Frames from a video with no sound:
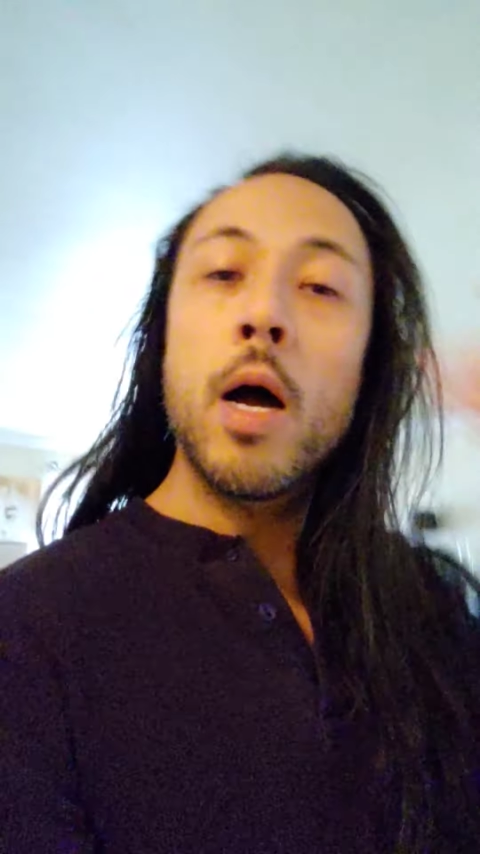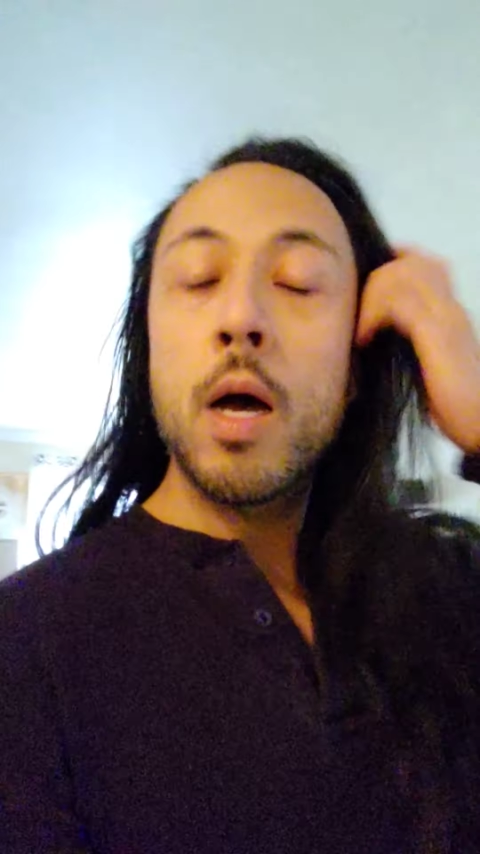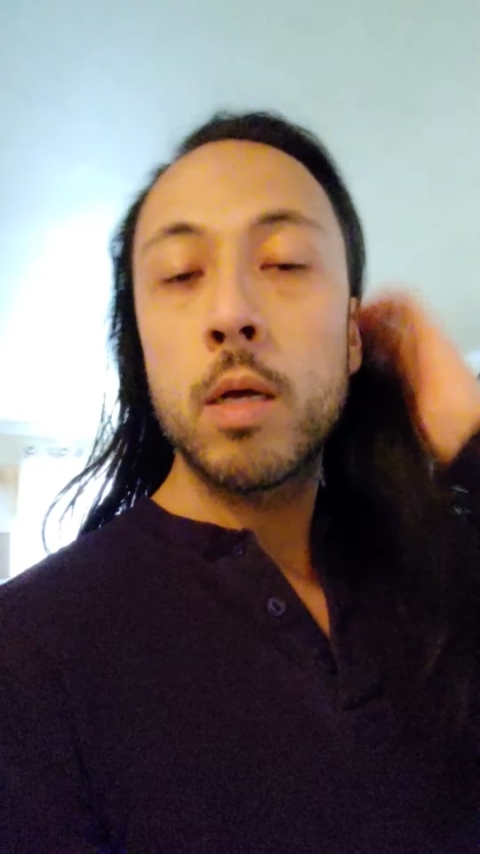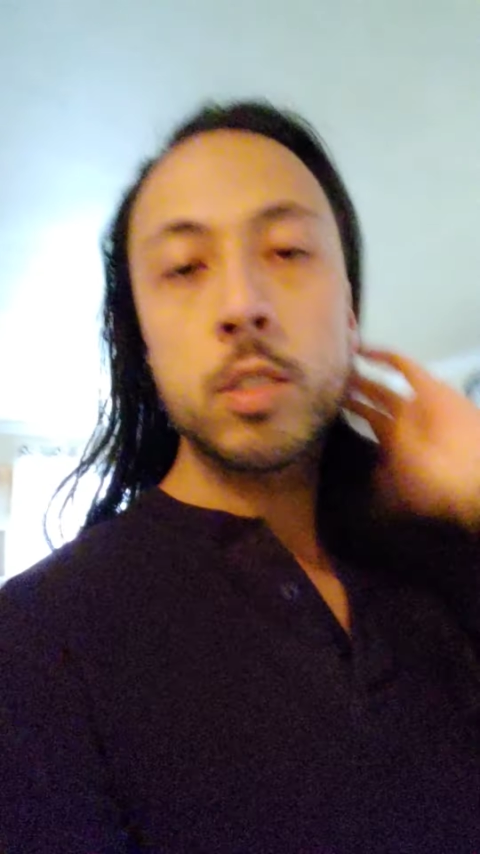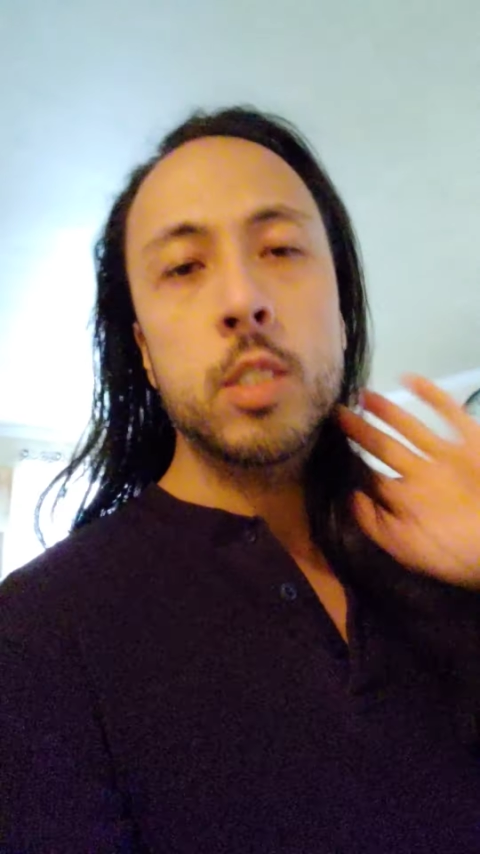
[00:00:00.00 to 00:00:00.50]

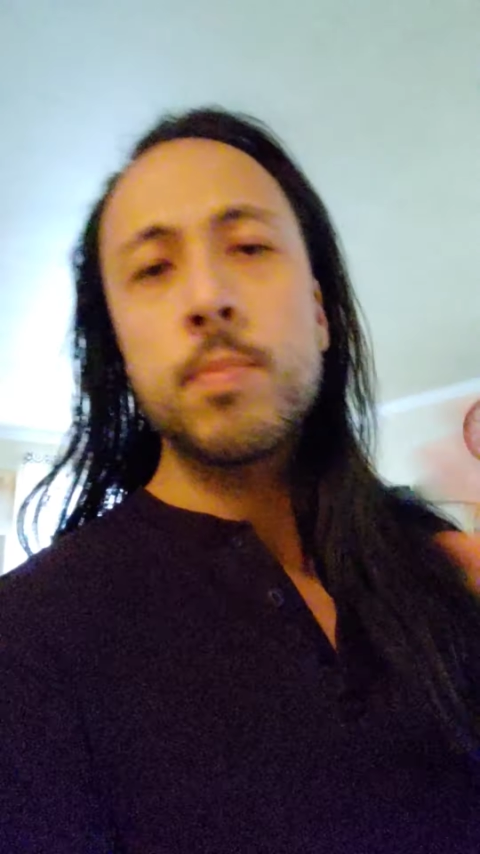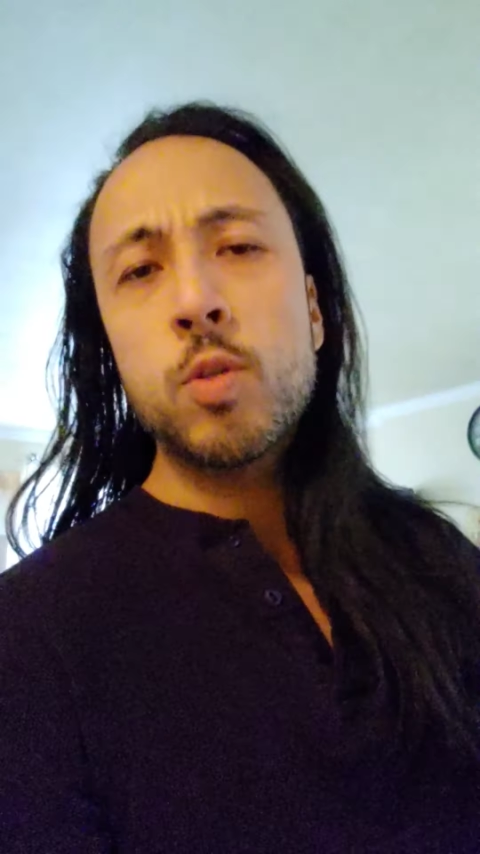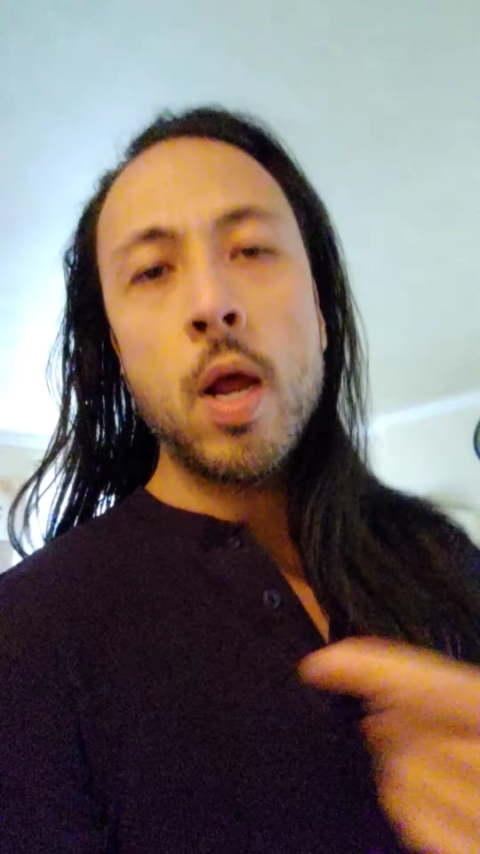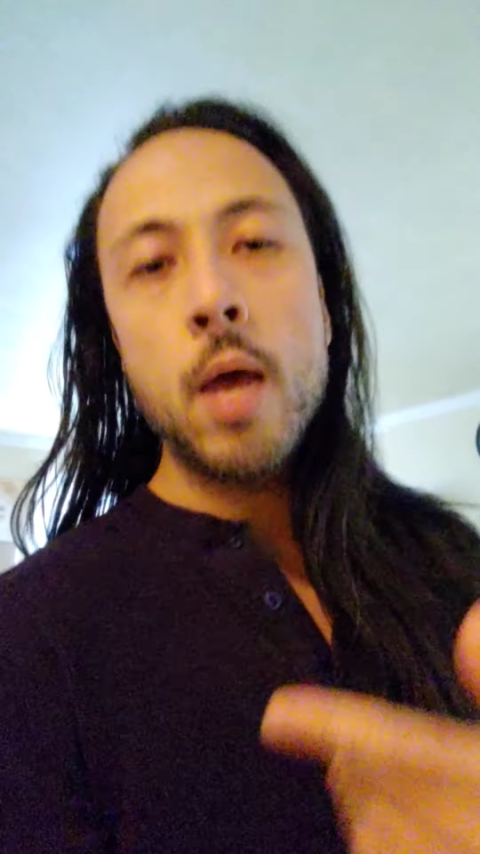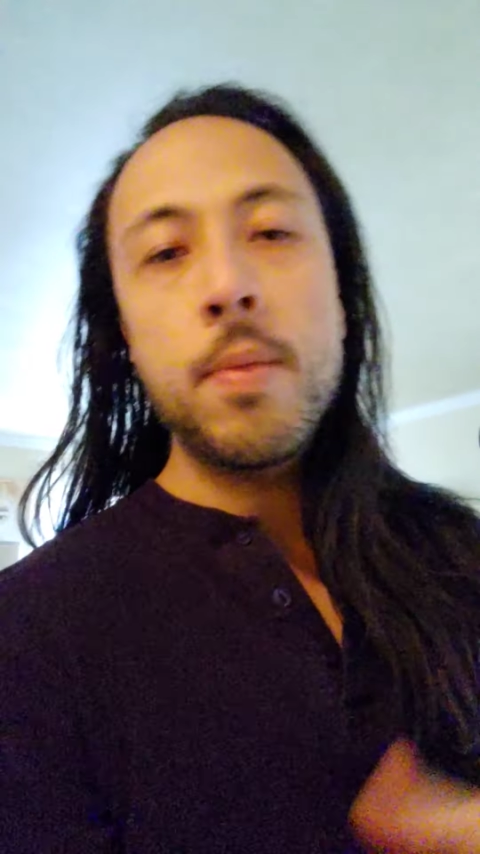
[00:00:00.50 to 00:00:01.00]
Just
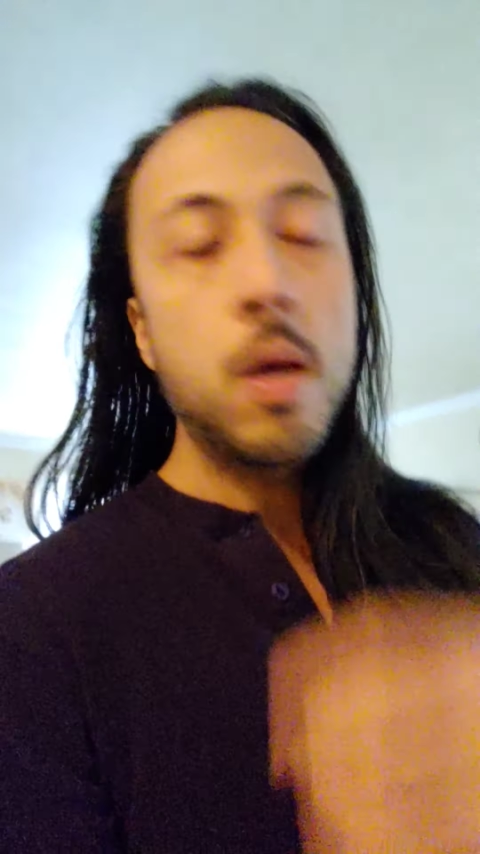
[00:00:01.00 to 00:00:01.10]
subscribe,